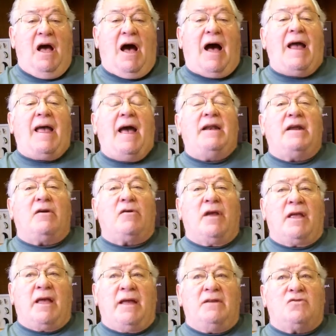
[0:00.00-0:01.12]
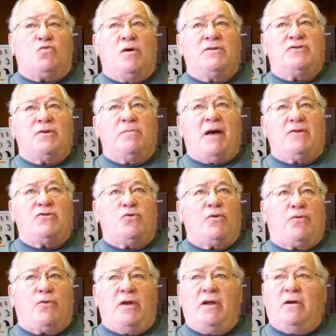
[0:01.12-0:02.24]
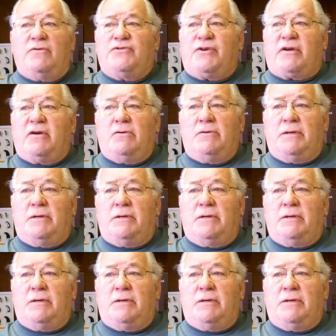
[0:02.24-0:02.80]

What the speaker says: had hearing aids once about 2 or 3 years ago,